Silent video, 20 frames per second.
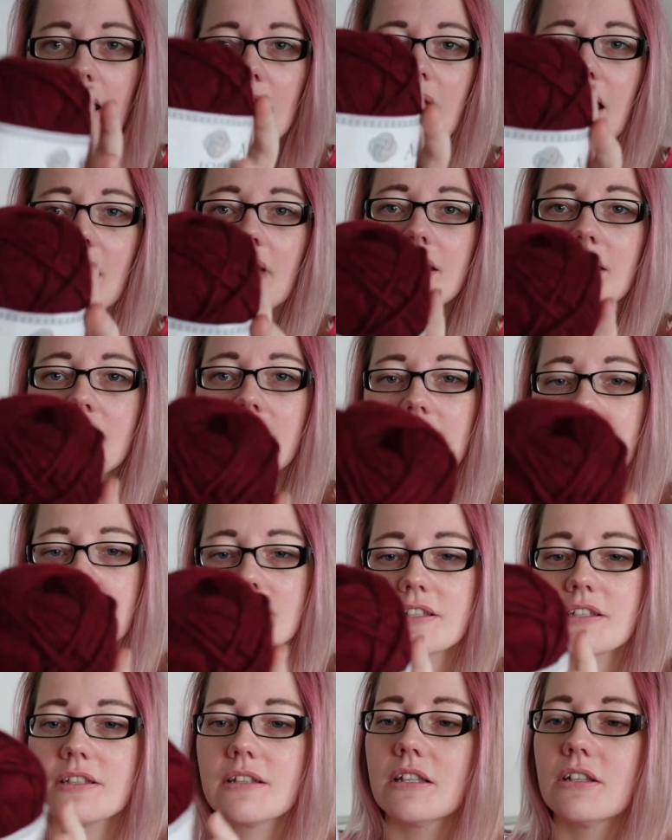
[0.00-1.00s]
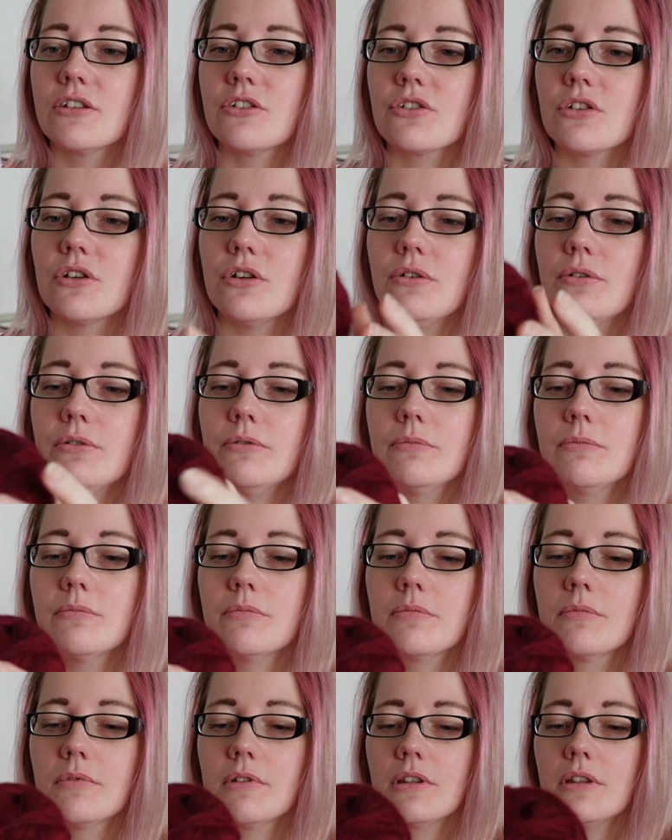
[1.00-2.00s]
had this. So
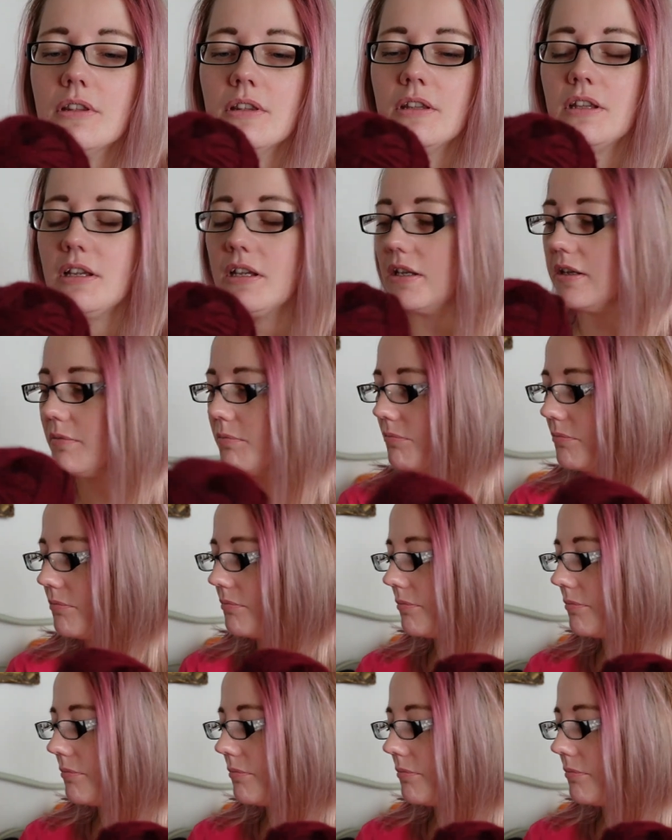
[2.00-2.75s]
the